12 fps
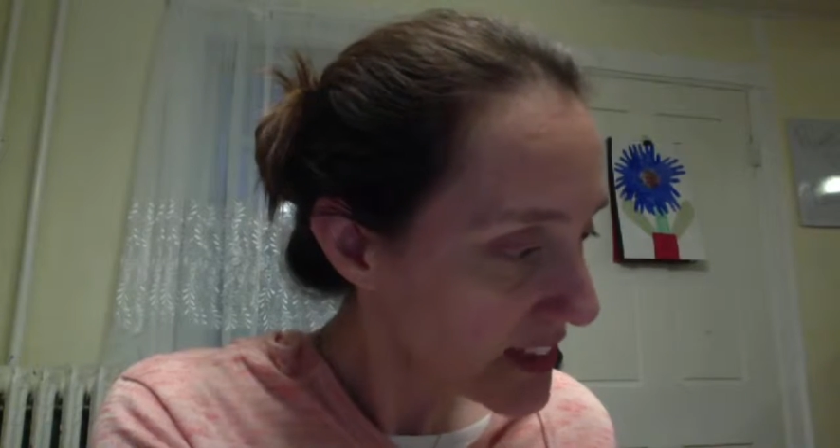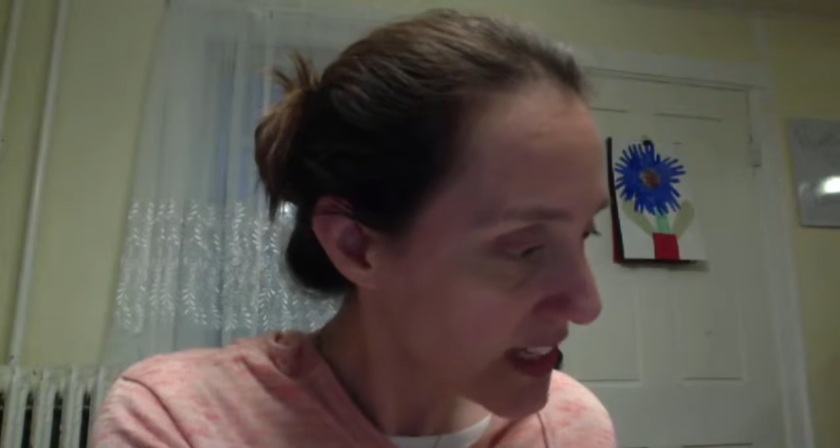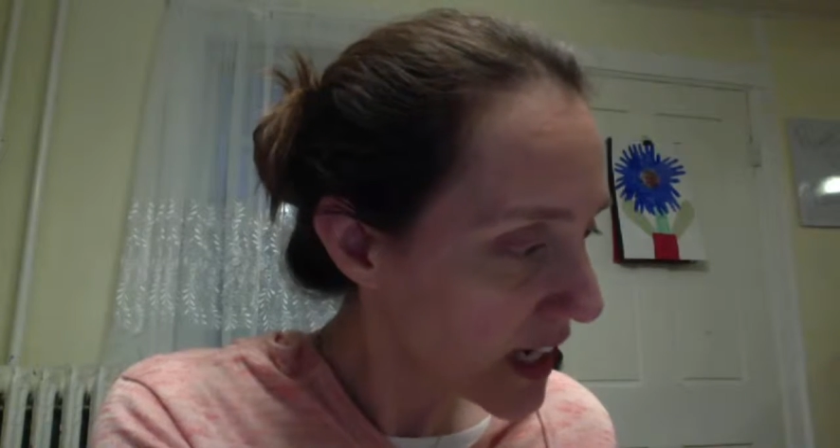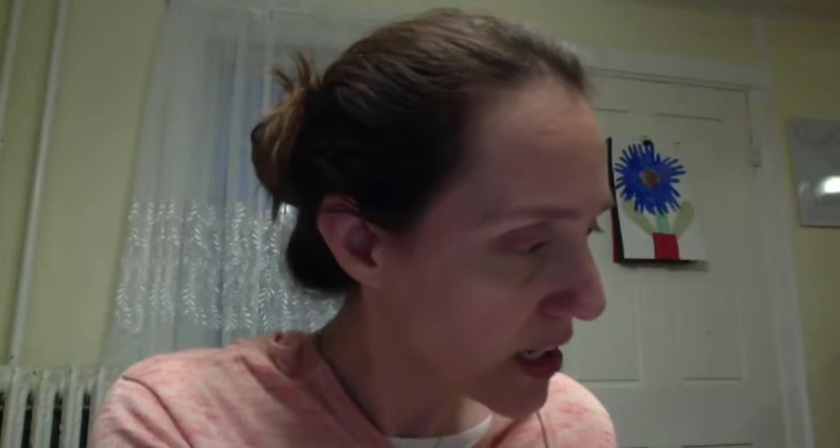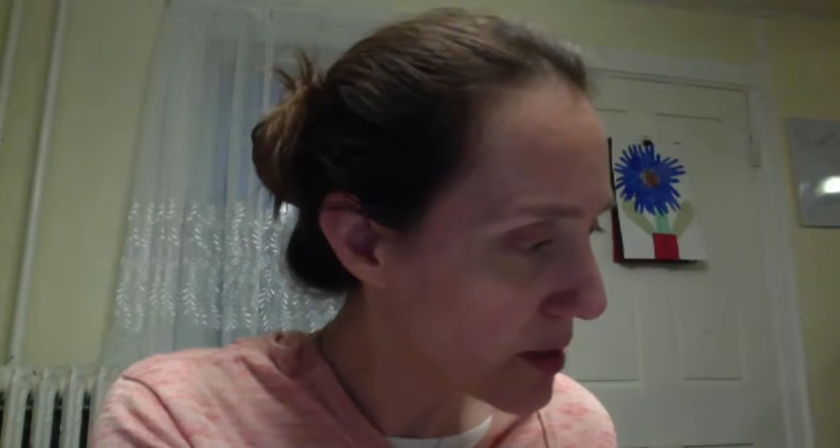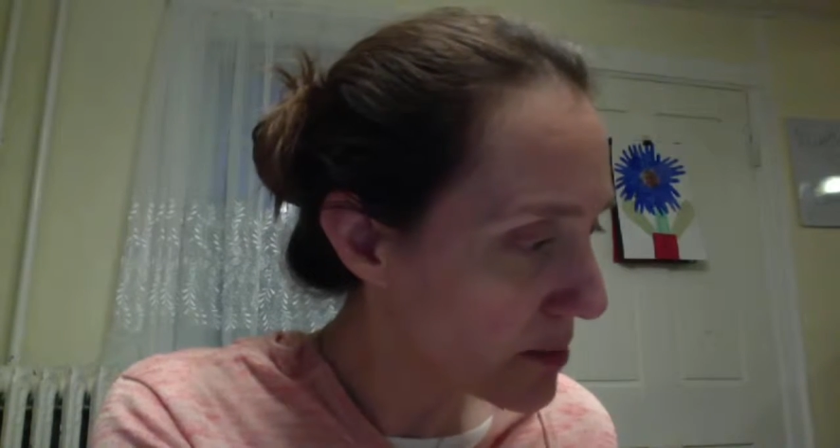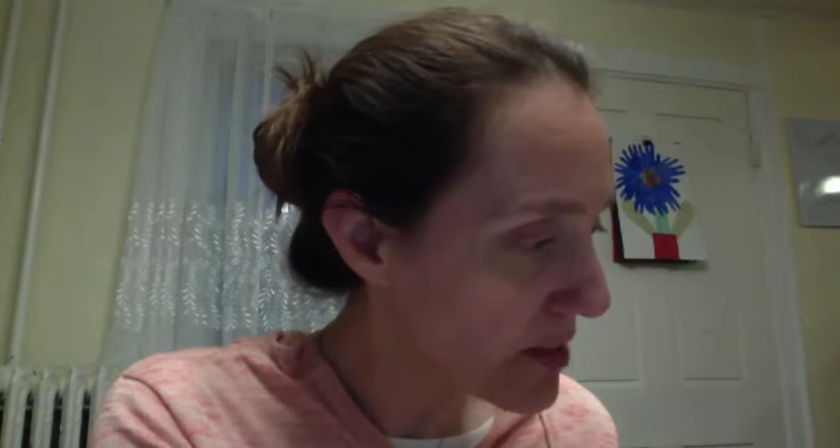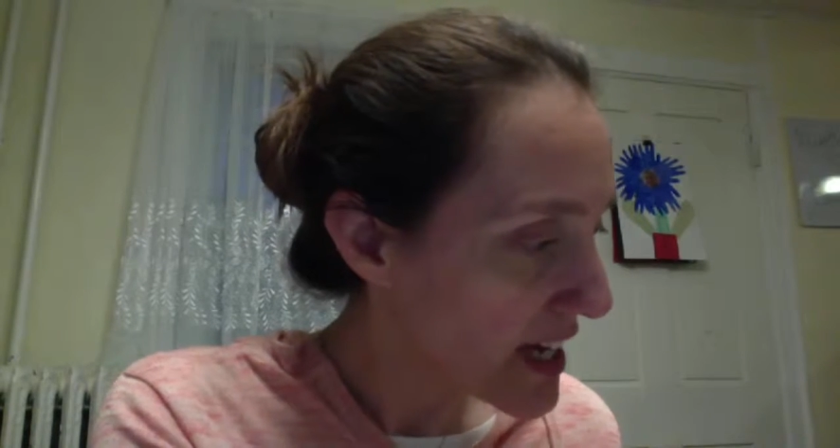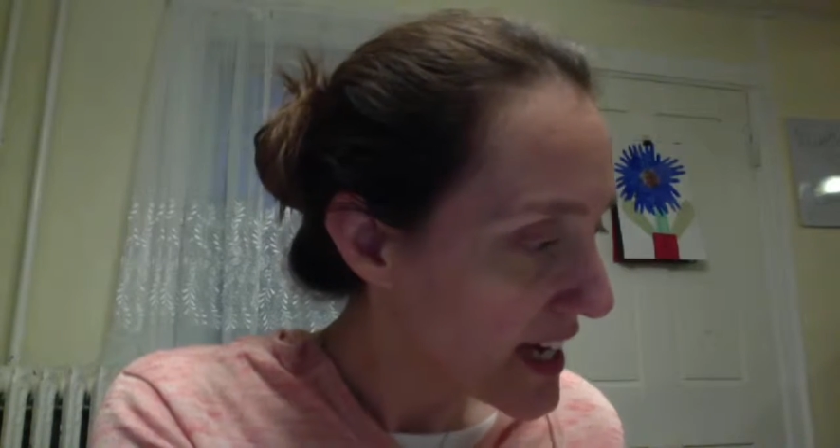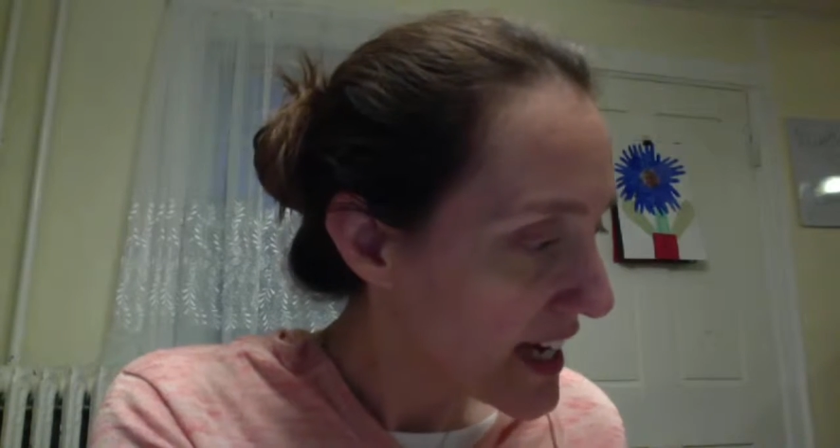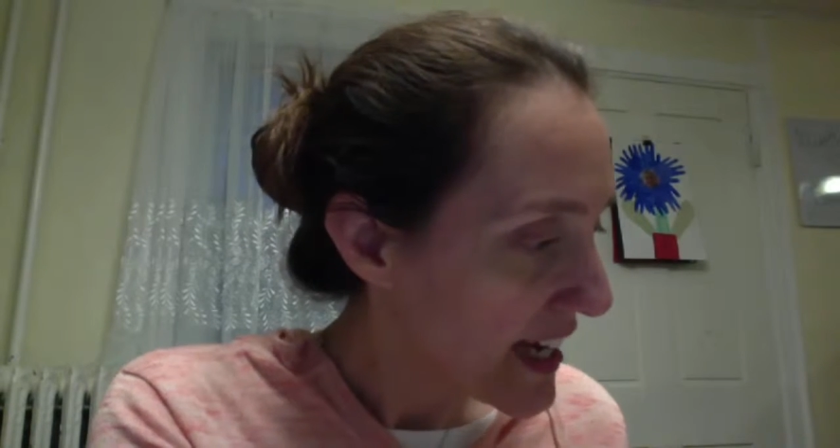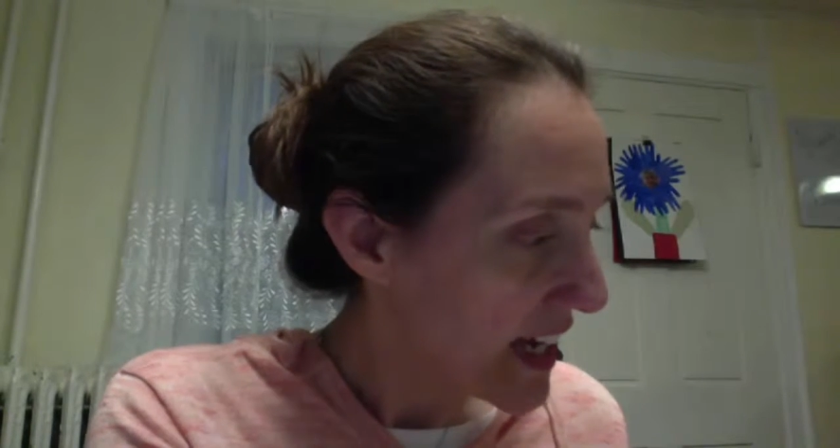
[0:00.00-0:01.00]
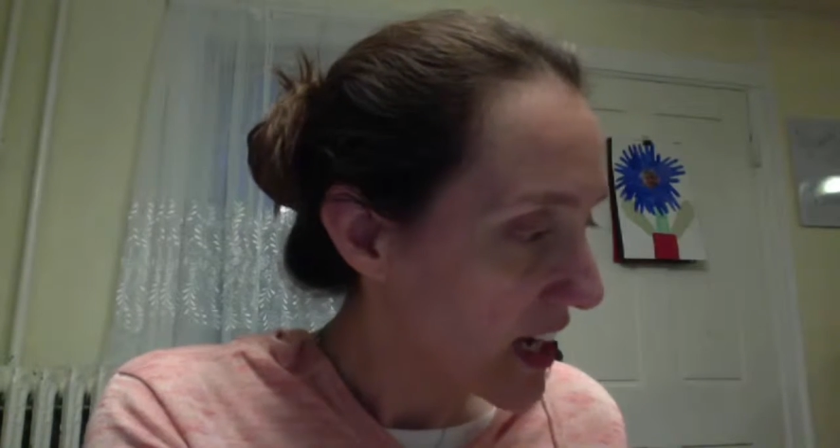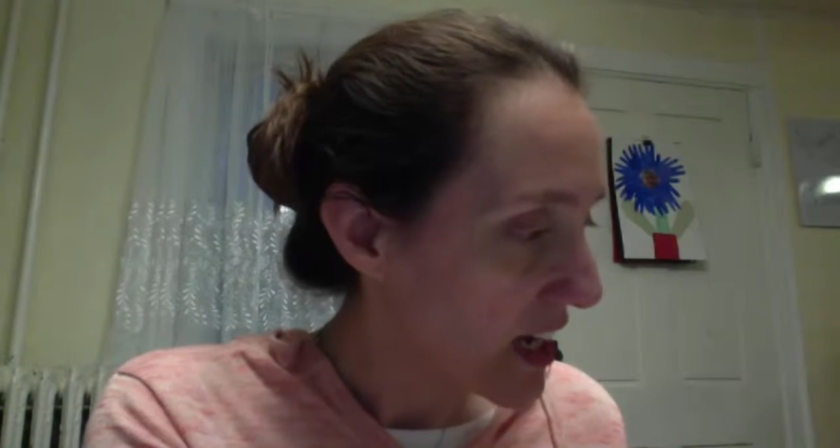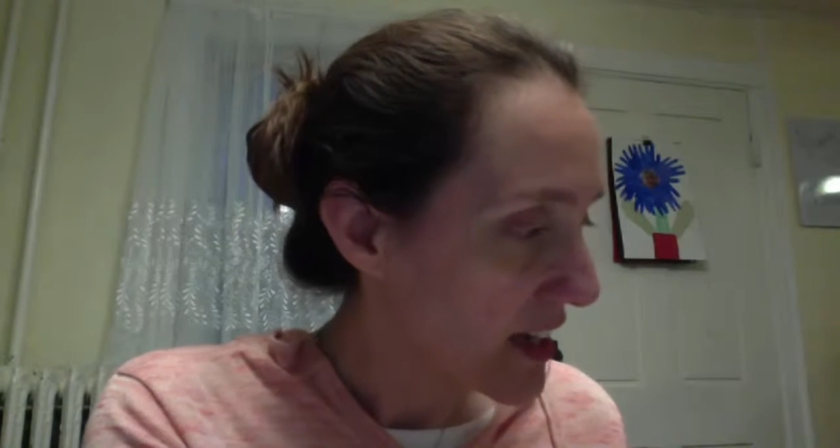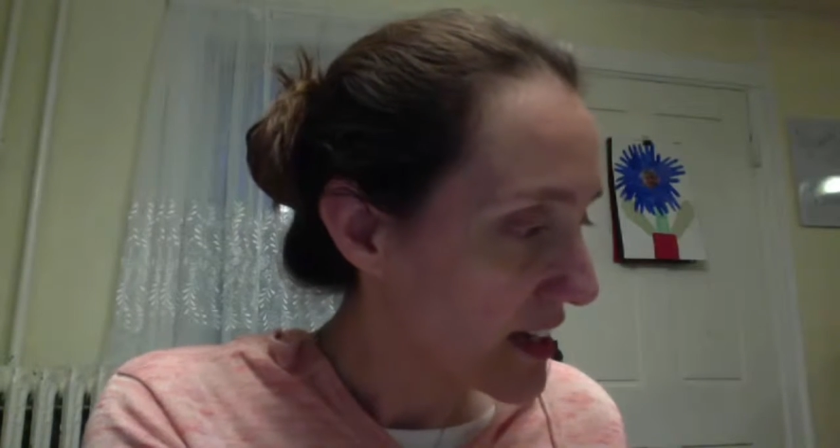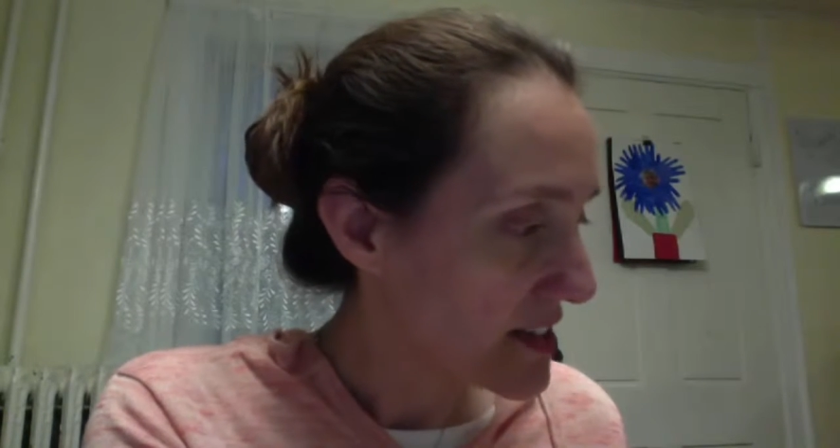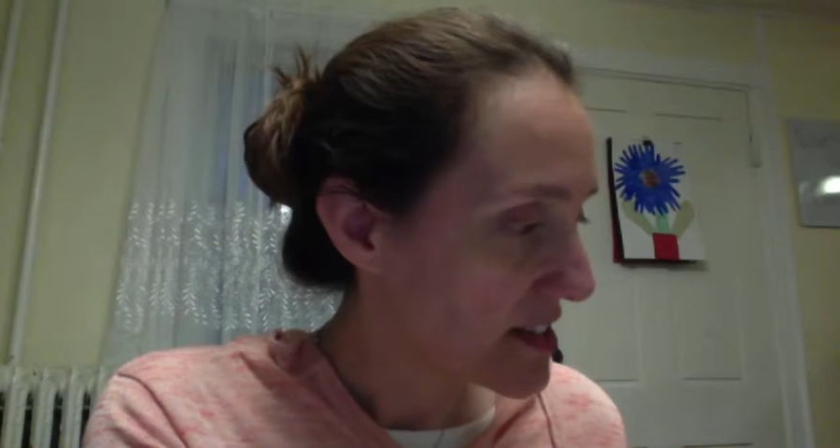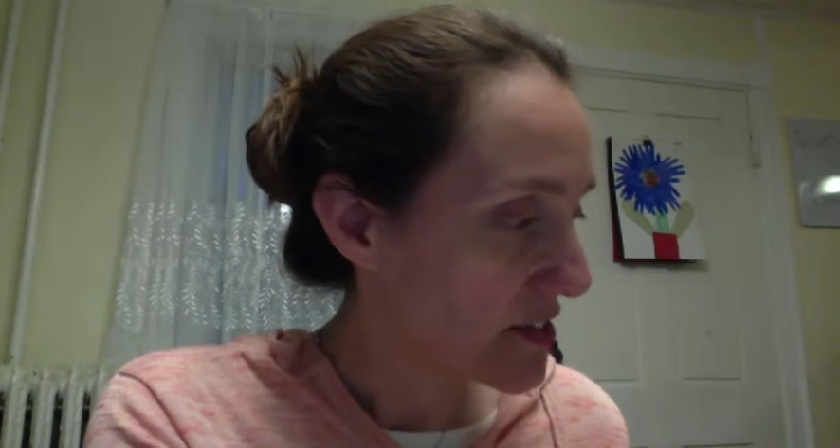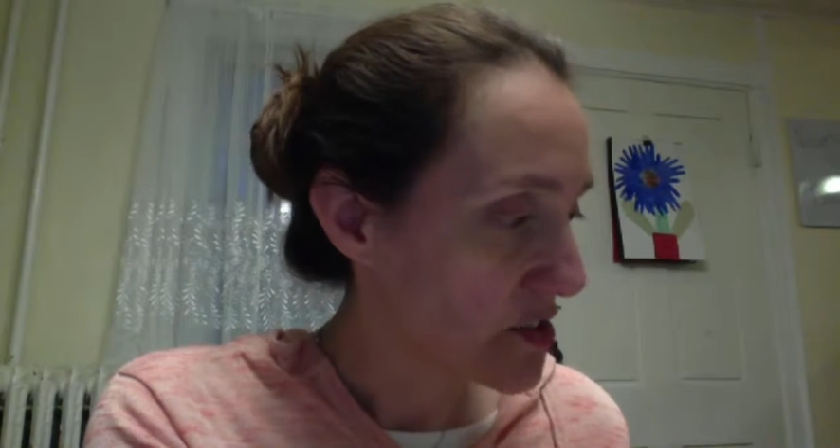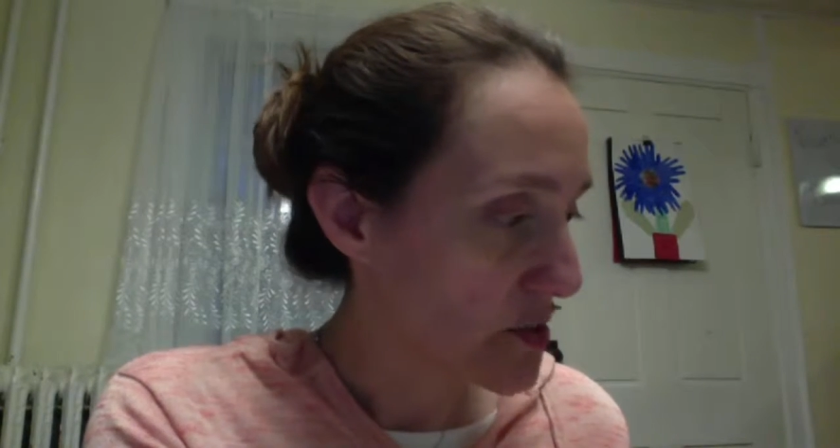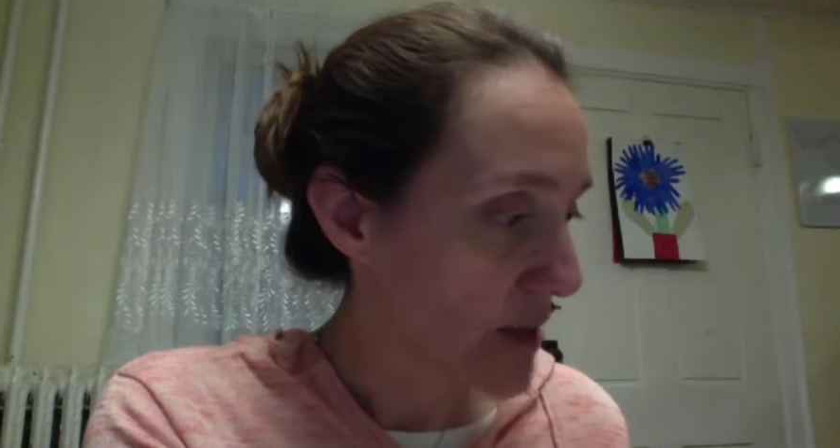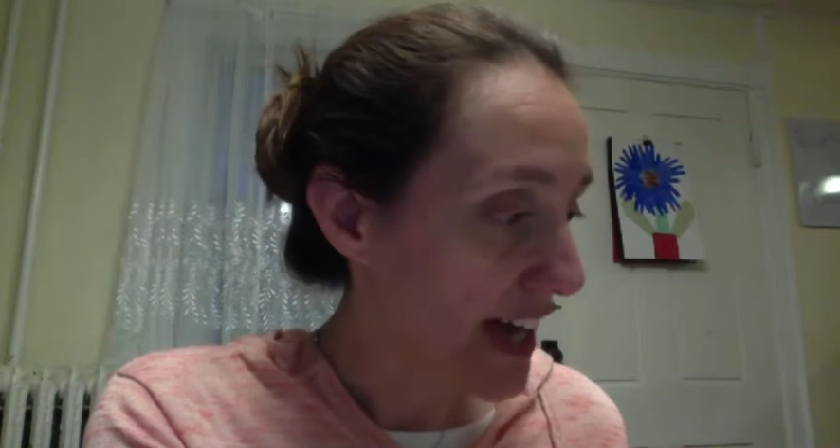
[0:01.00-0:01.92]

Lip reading: It tells you